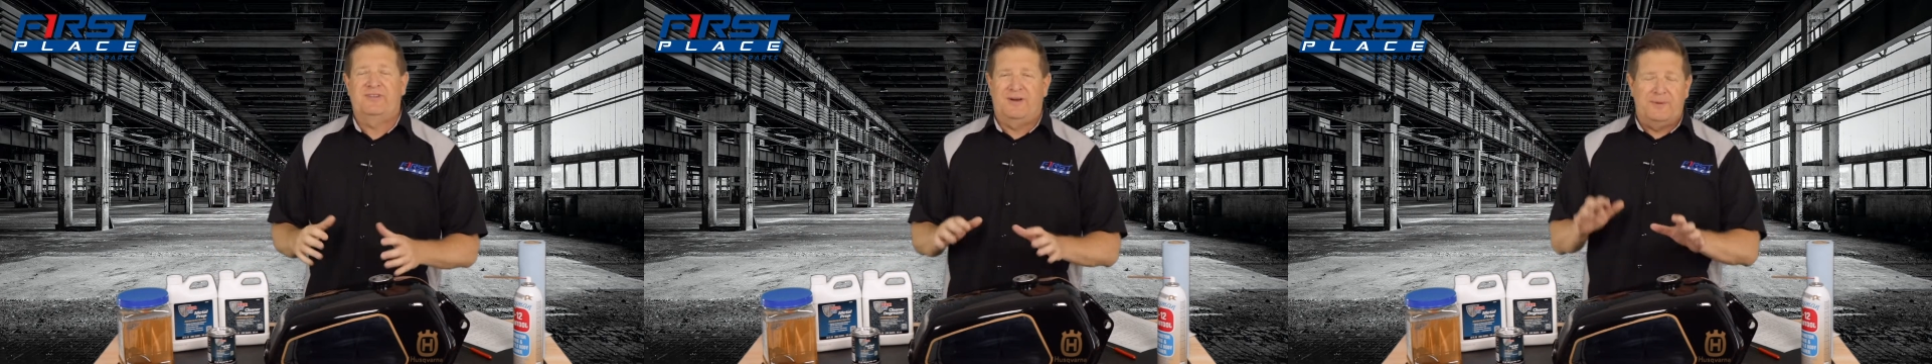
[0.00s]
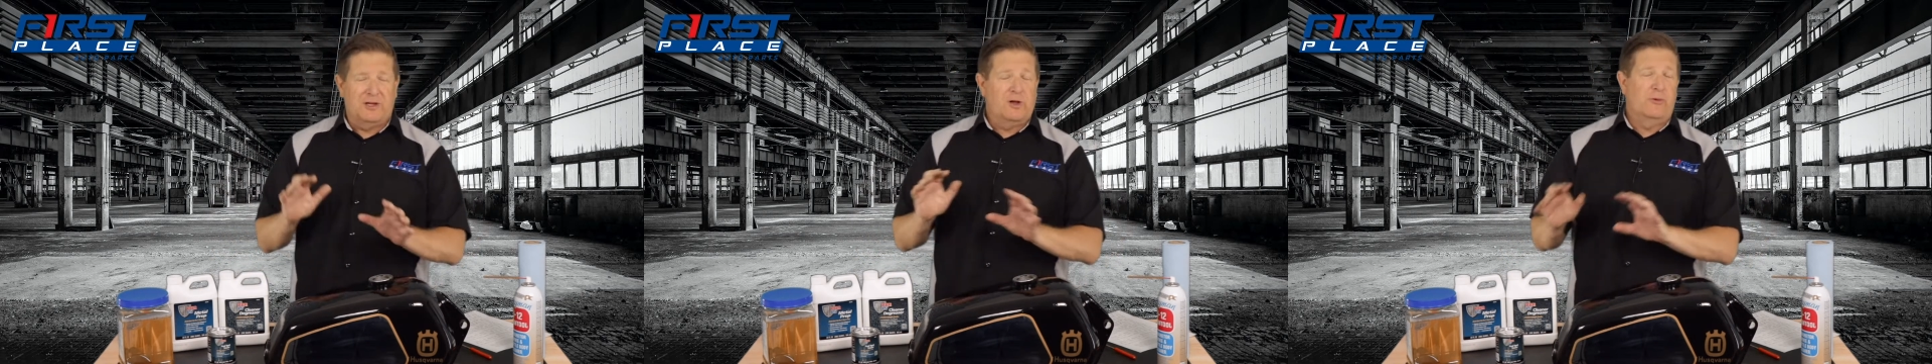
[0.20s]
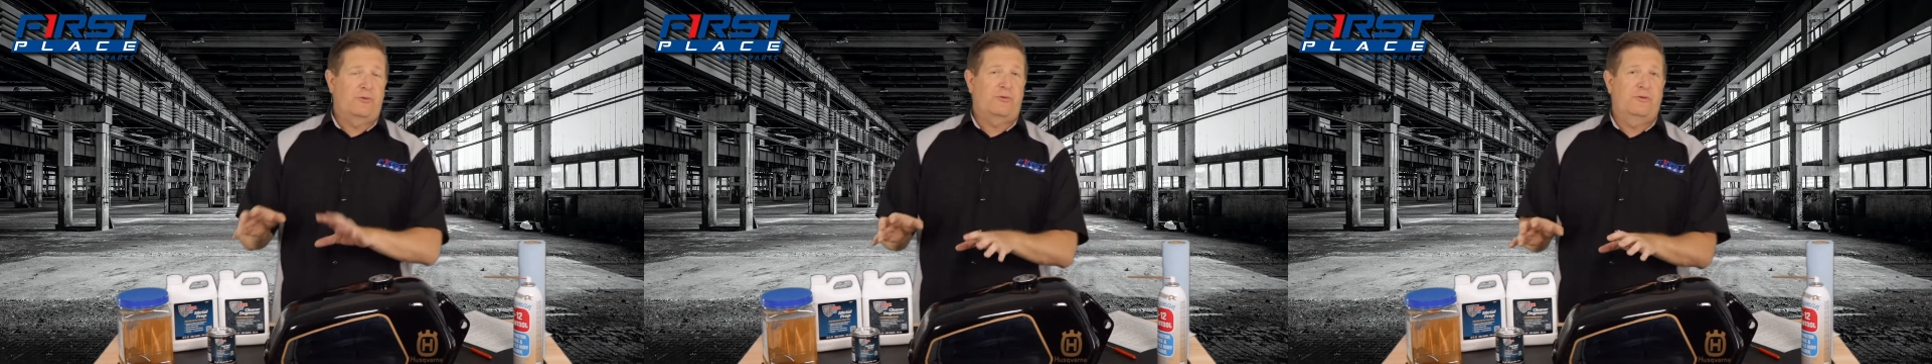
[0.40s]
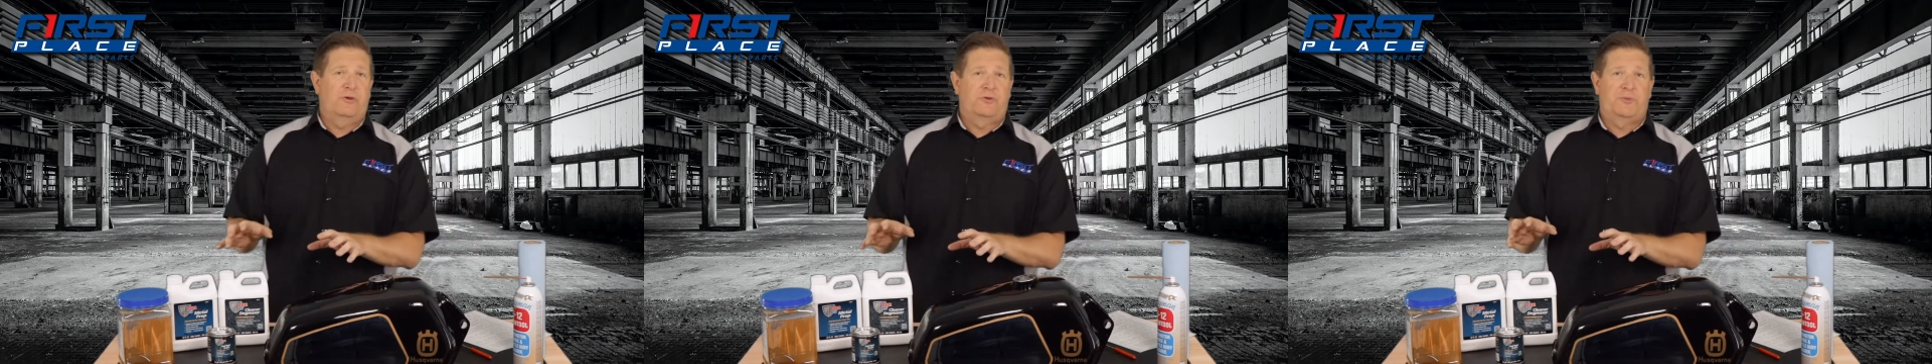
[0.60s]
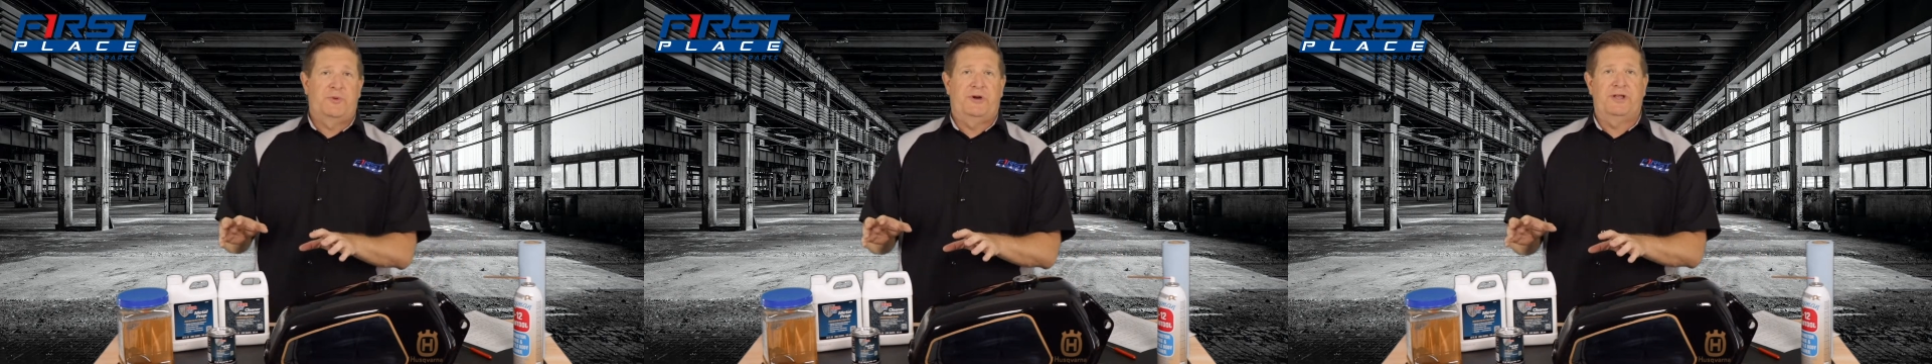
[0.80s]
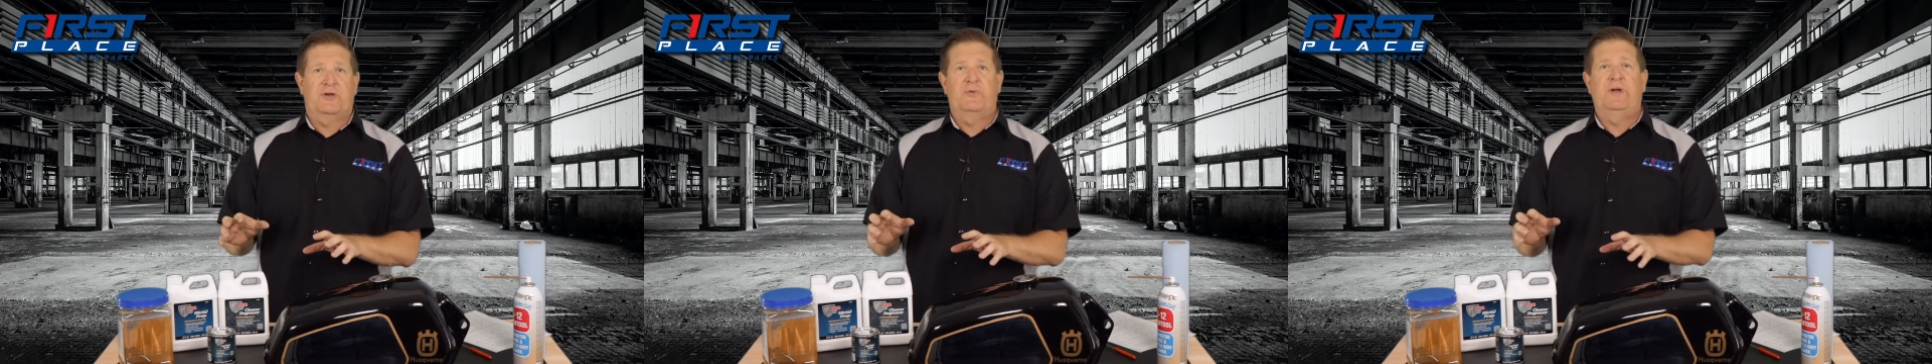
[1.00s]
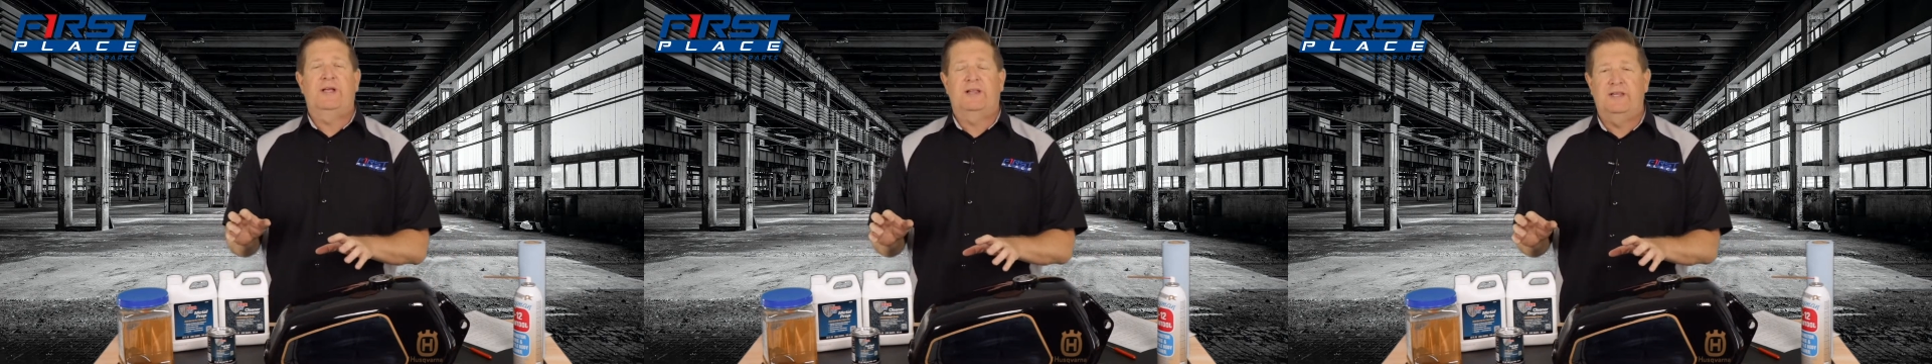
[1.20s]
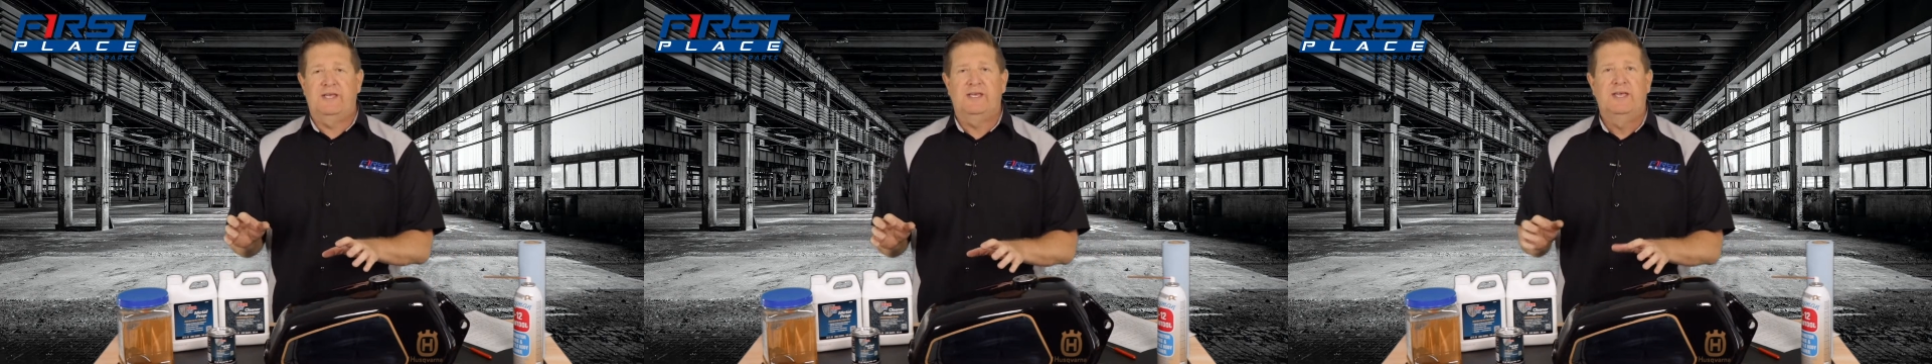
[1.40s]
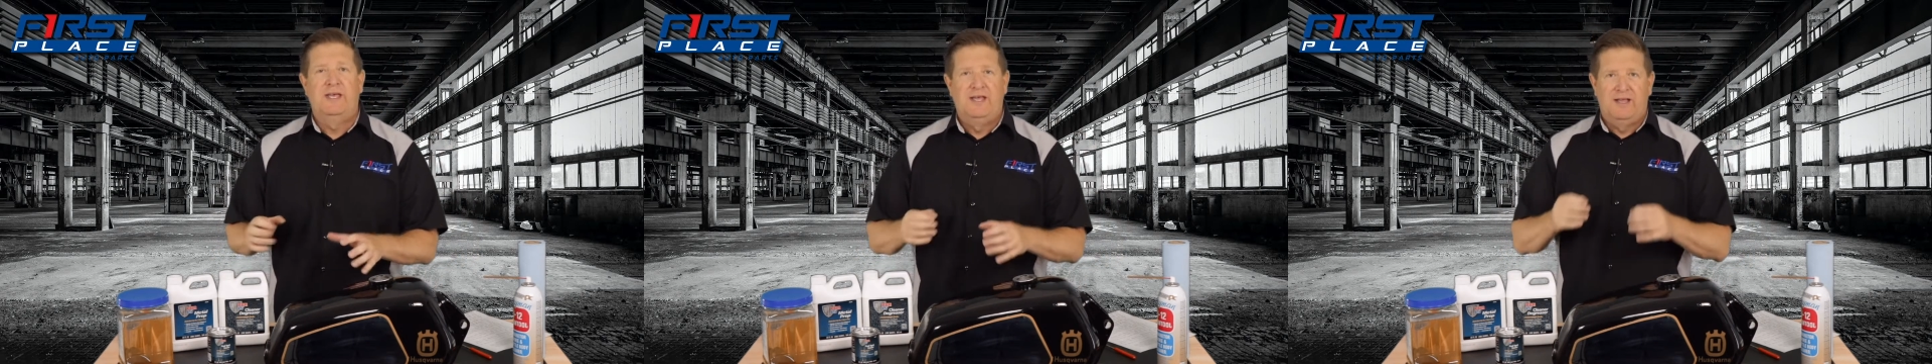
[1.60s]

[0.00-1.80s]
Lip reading: and I'm going to go through those pretty quickly